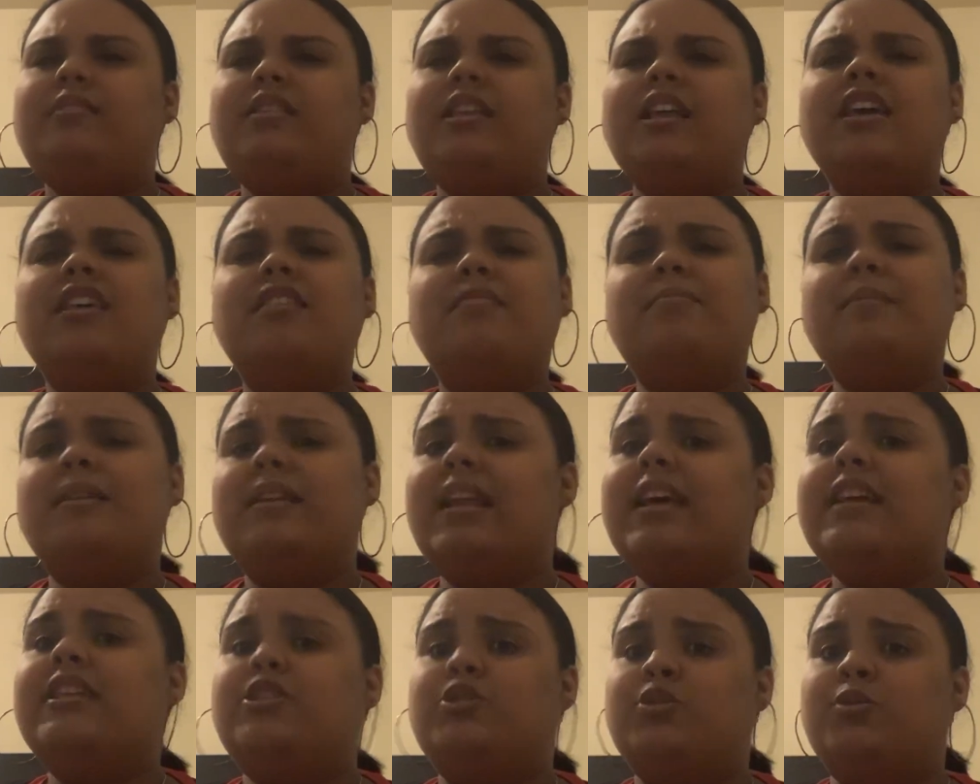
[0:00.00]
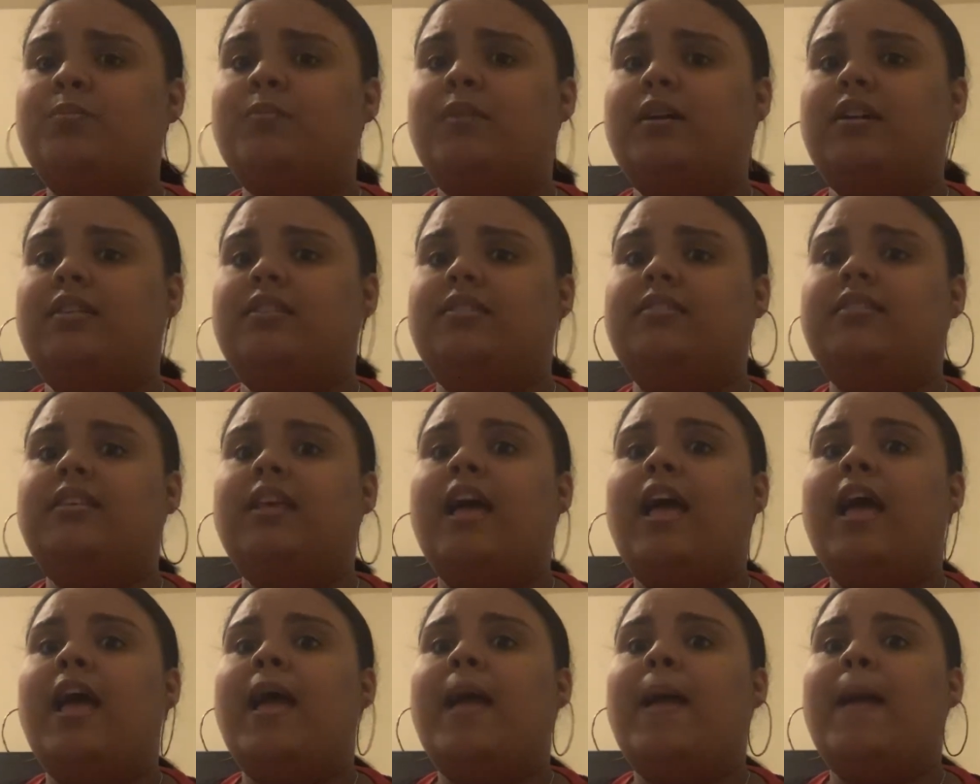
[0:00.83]
it's been like two months
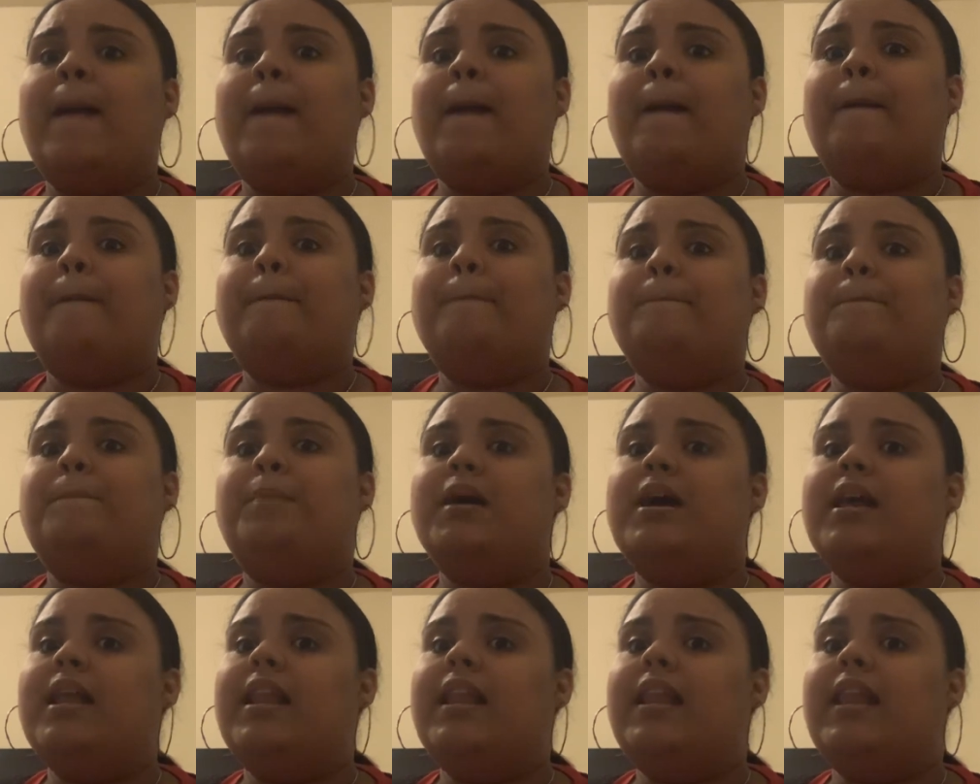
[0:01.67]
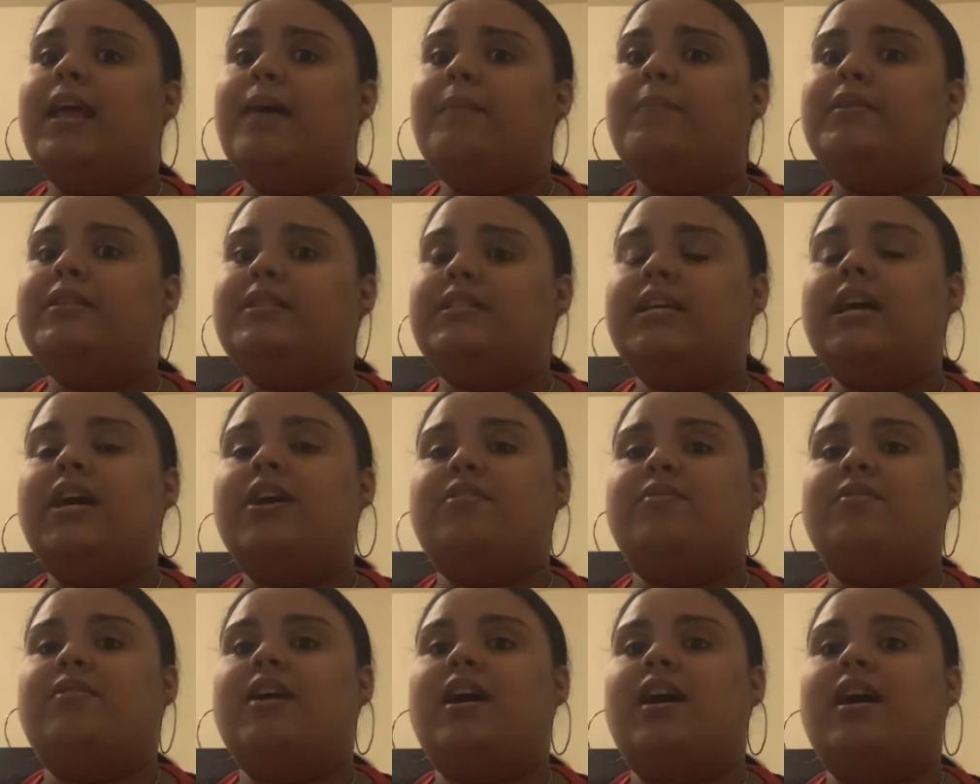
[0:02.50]
but let me tell
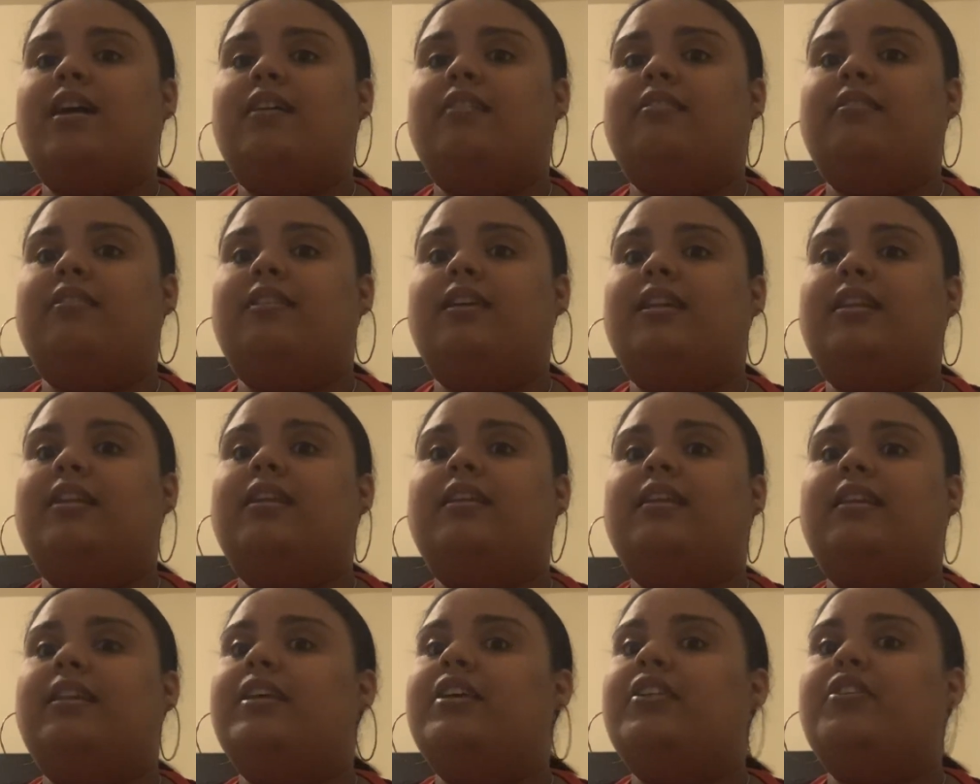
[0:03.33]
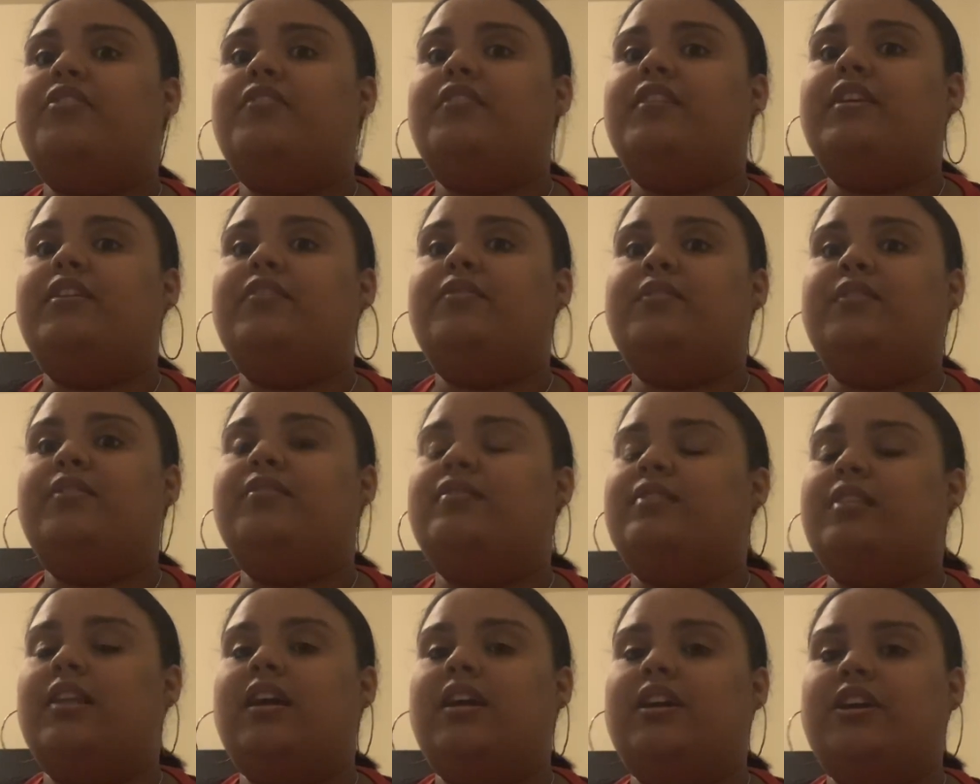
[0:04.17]
you guys that it literally
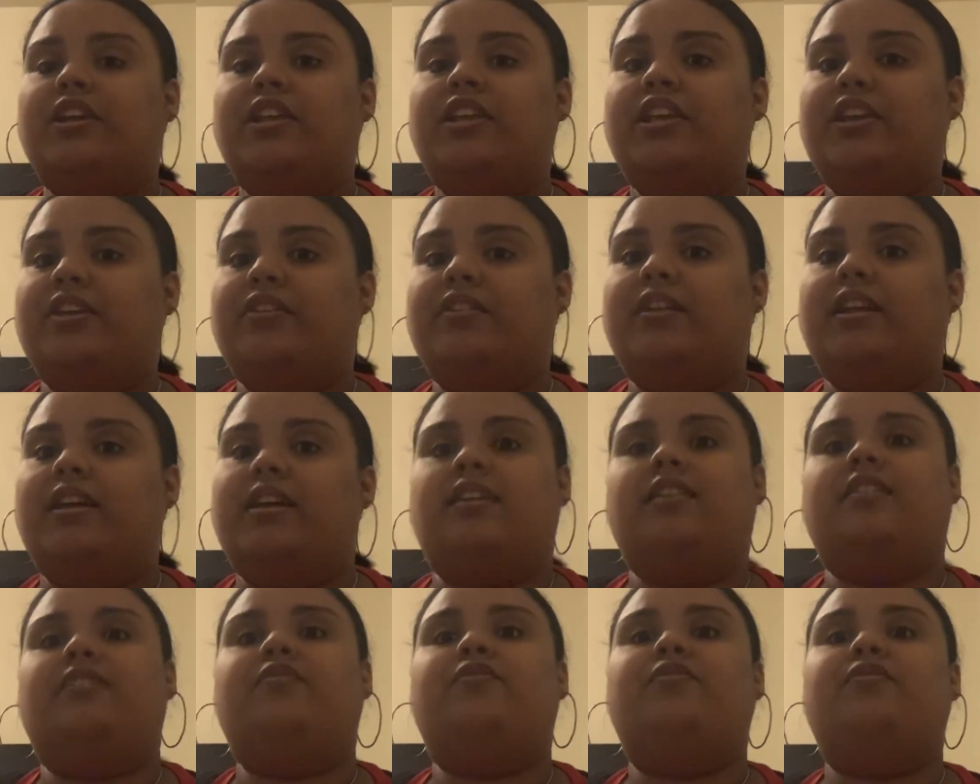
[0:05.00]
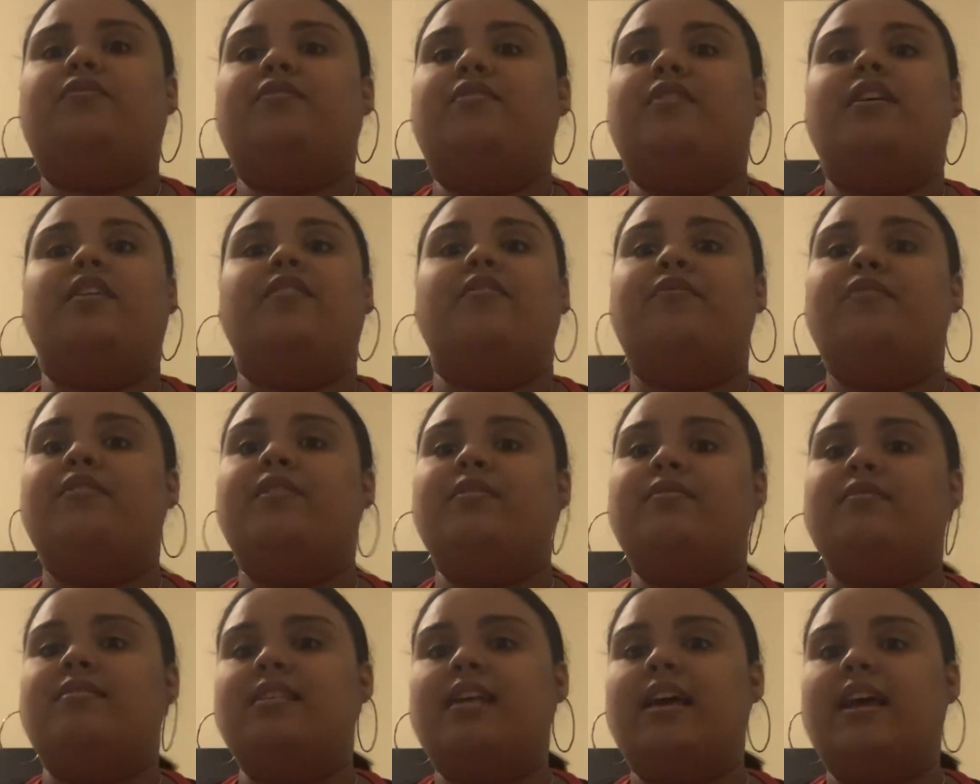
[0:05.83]
feels like a year like it, it
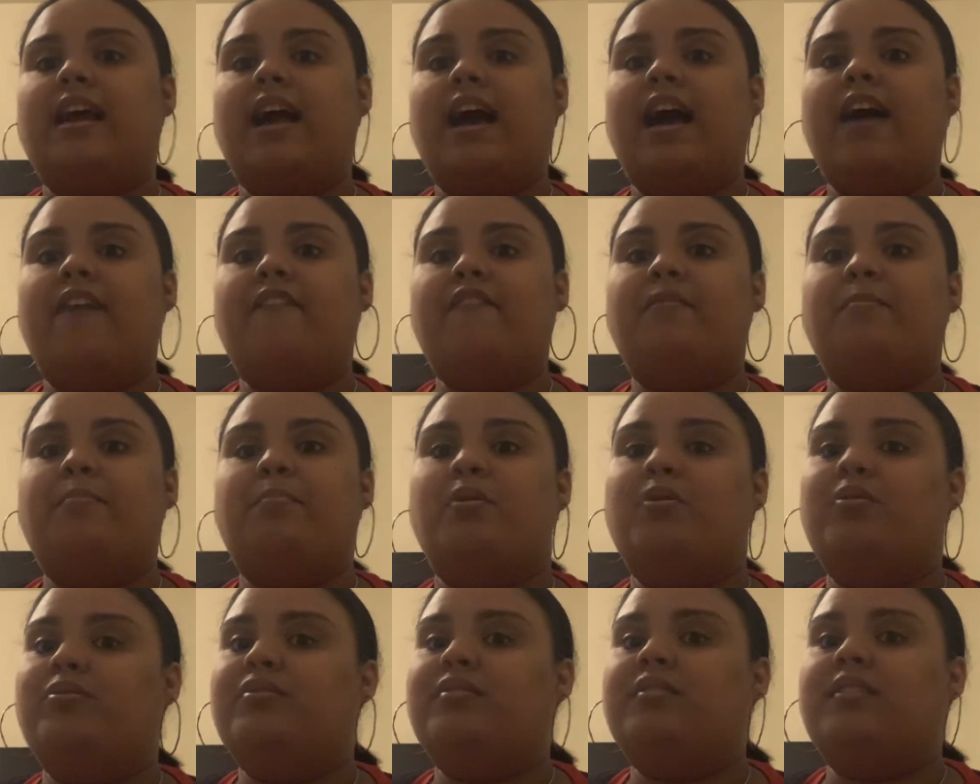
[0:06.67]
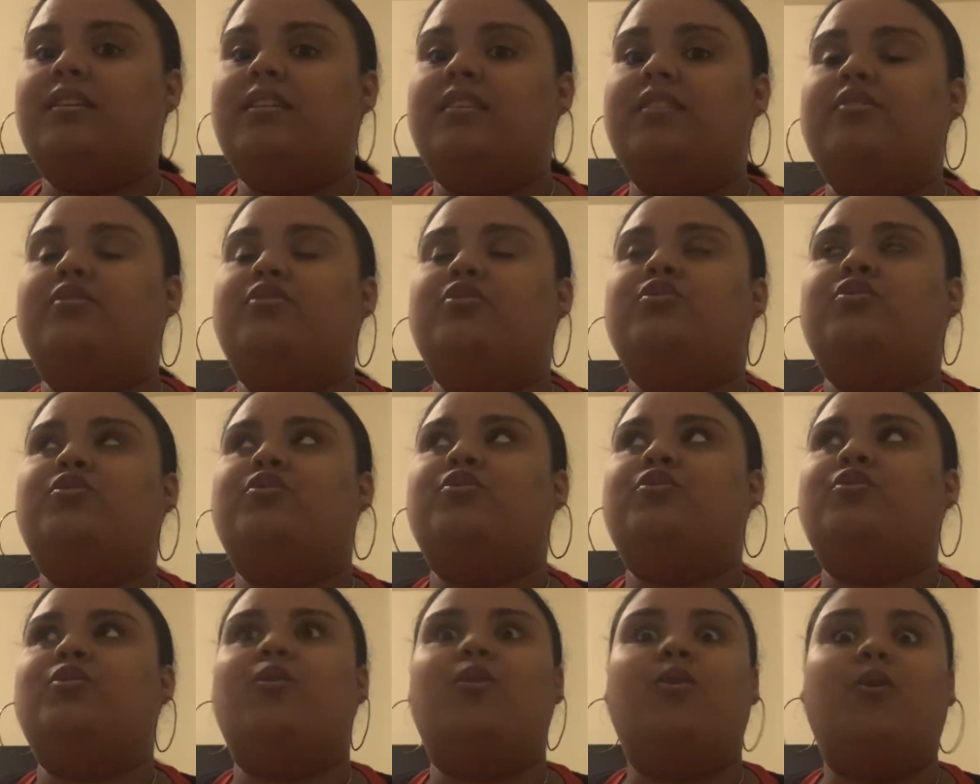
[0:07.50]
feels like i haven't posted in
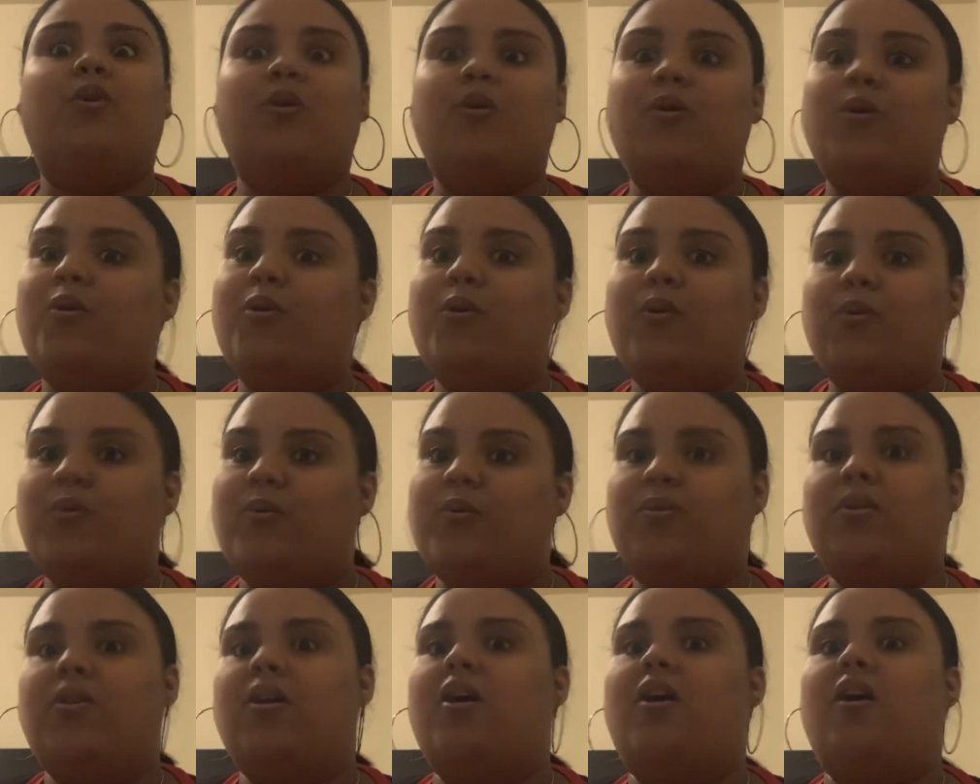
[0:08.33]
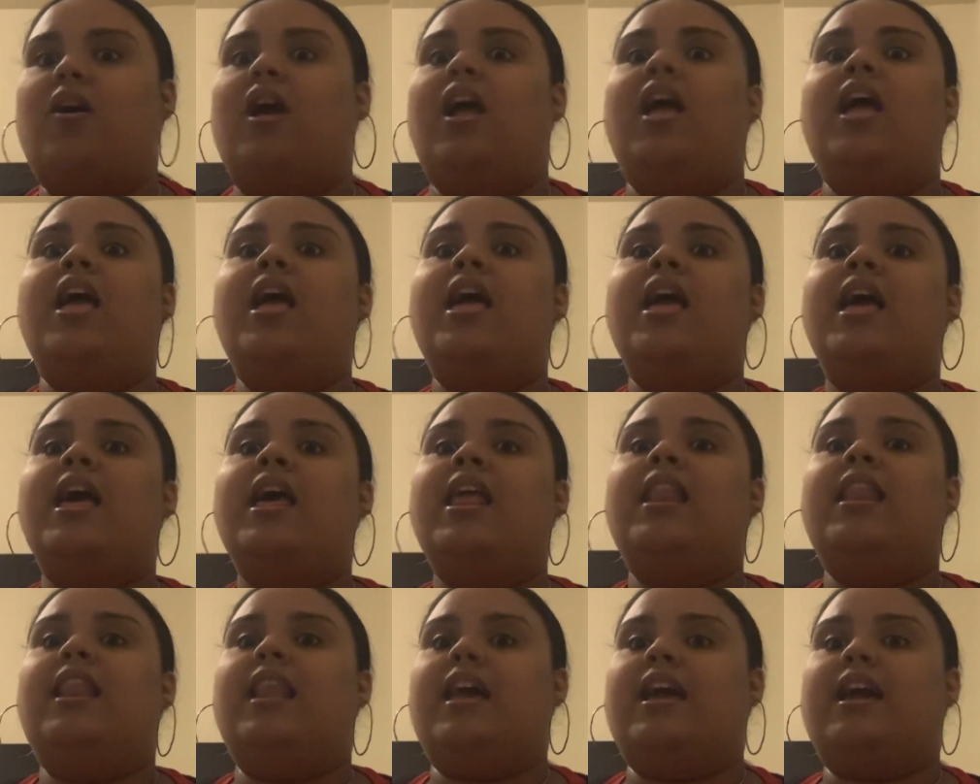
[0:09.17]
so long
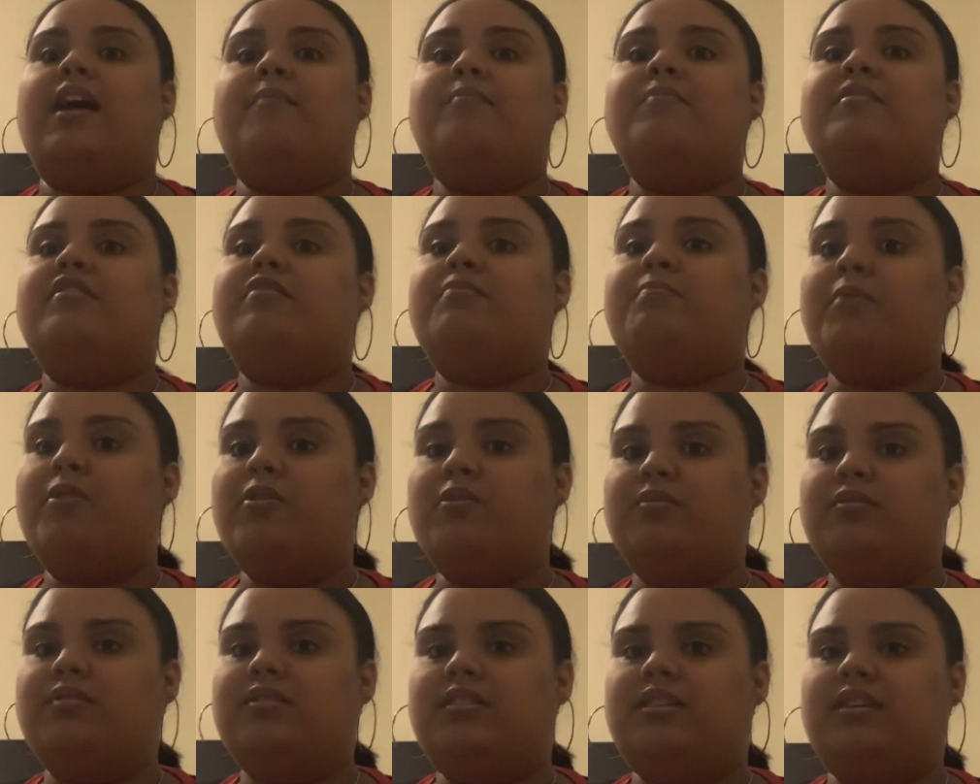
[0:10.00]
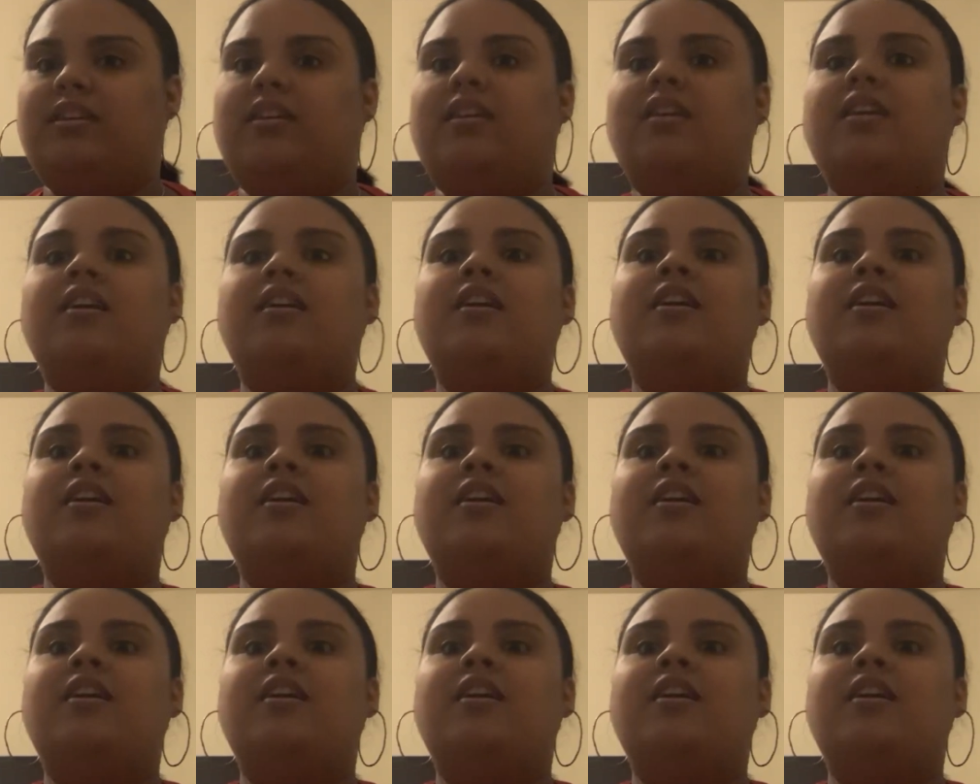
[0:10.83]
like i miss posting